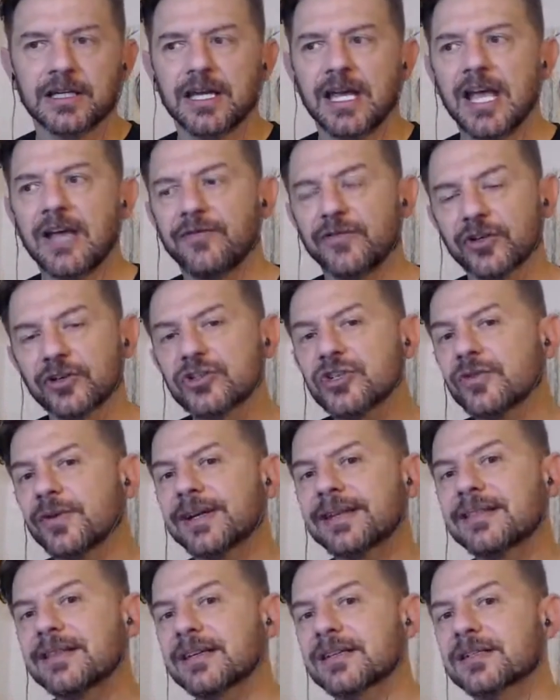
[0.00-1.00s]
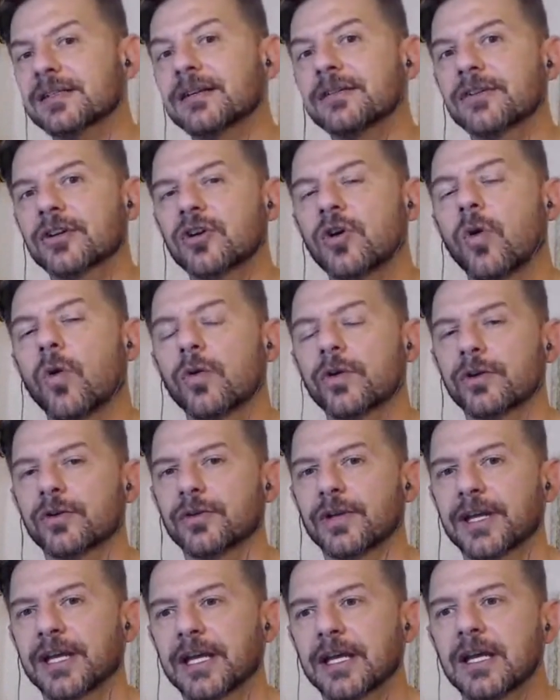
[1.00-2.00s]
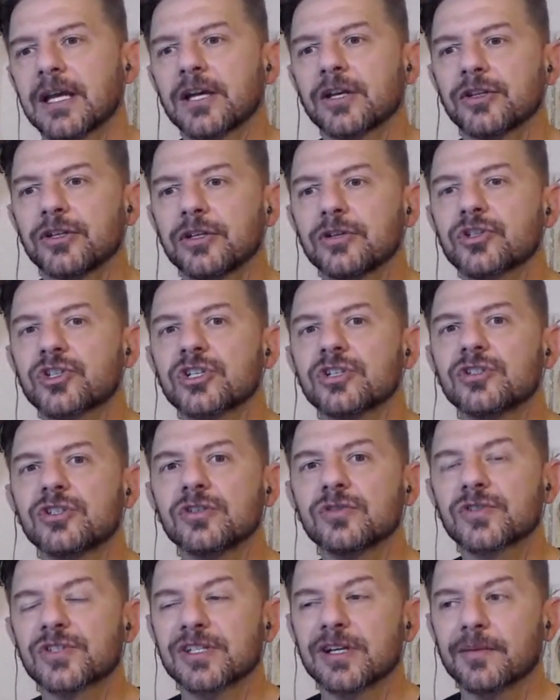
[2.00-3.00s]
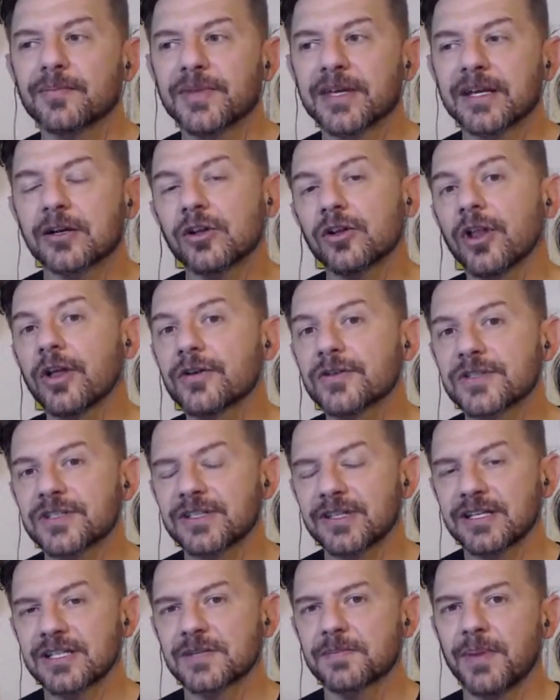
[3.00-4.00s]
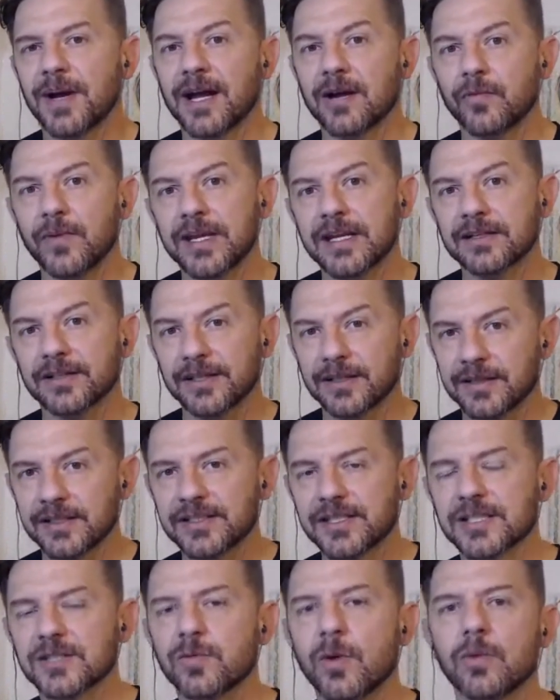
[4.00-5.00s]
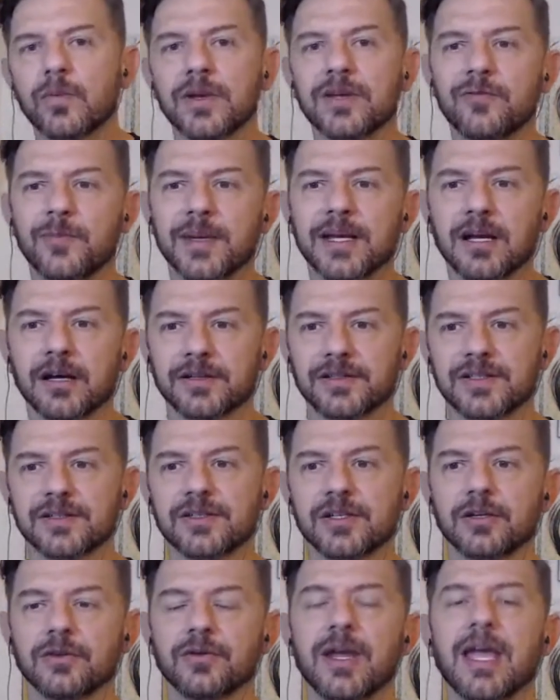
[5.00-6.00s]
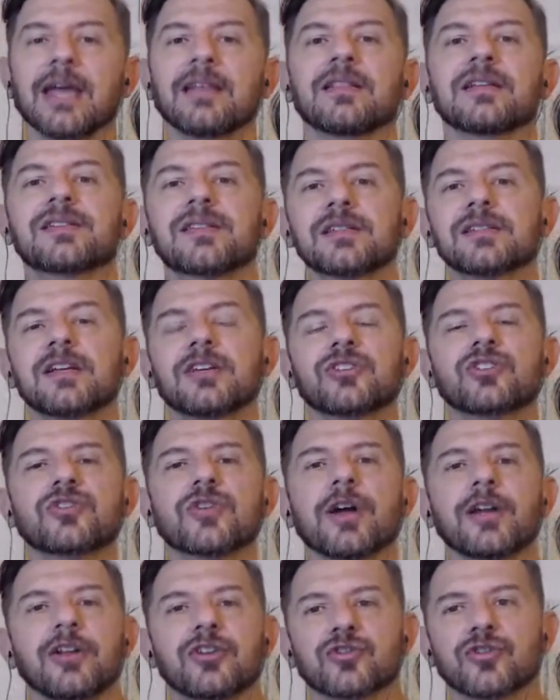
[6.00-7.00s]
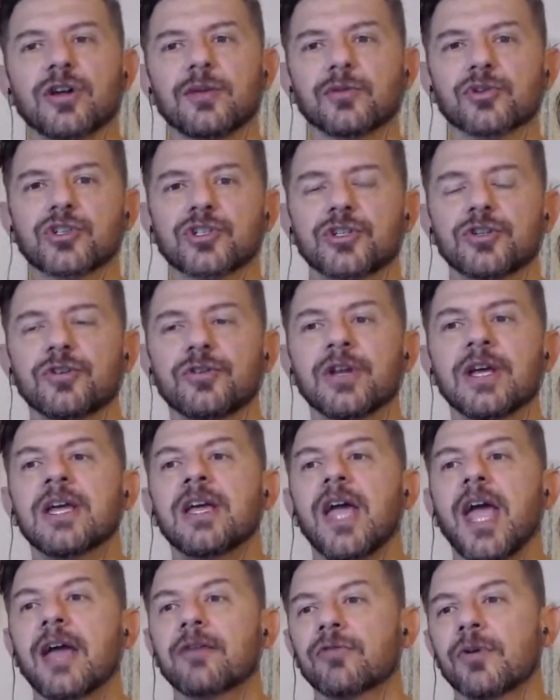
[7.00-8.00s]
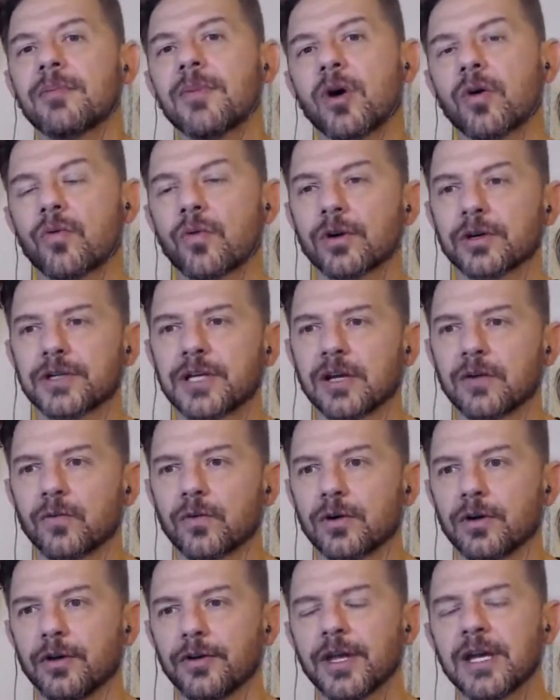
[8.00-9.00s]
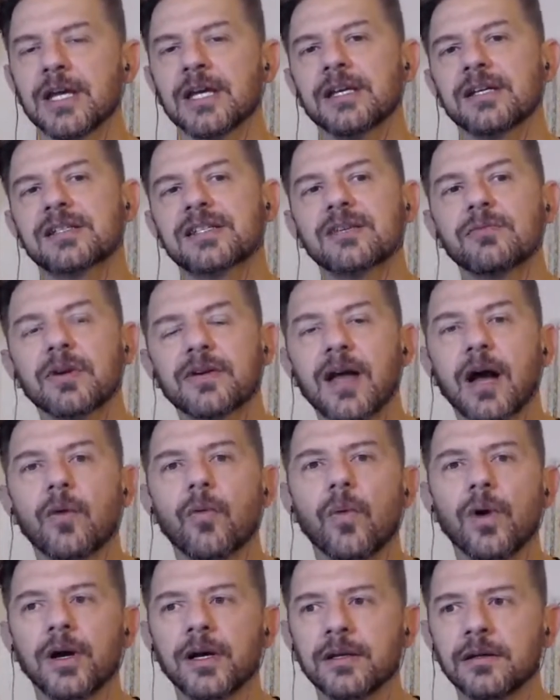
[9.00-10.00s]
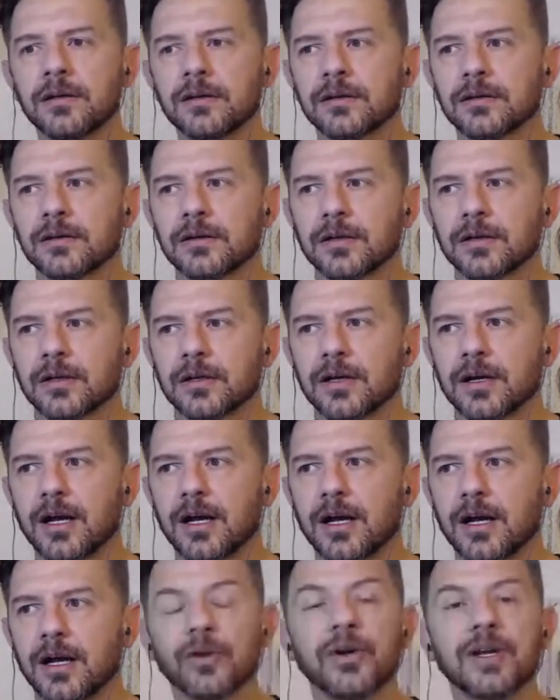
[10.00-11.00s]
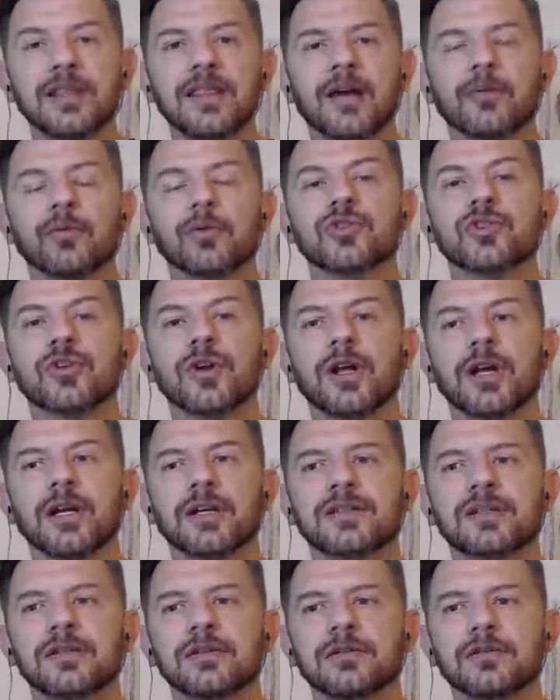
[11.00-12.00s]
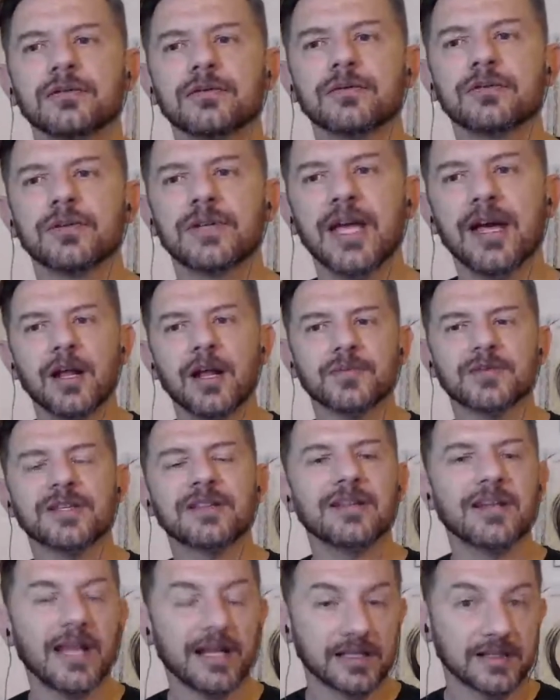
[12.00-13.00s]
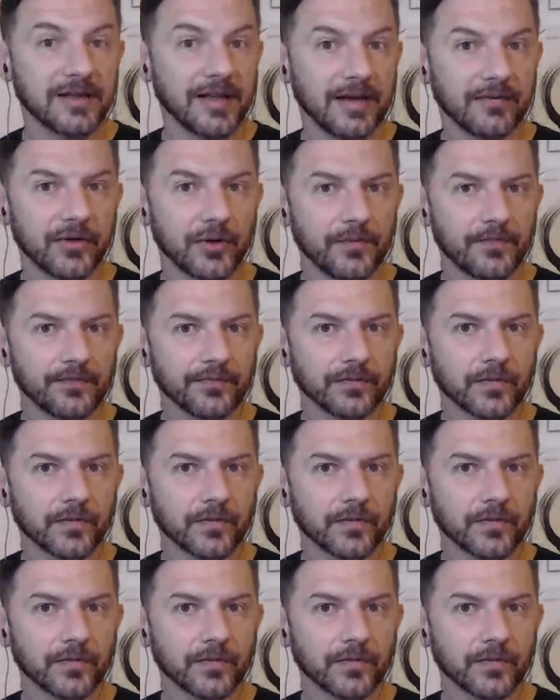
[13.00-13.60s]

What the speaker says: If you're doing this on the quarterly, you should do something close to this biweekly. And this is what we've begun to do. And this is us trying to troubleshoot a remote working world. You see, we've got one employee that we're trying to up to the next level.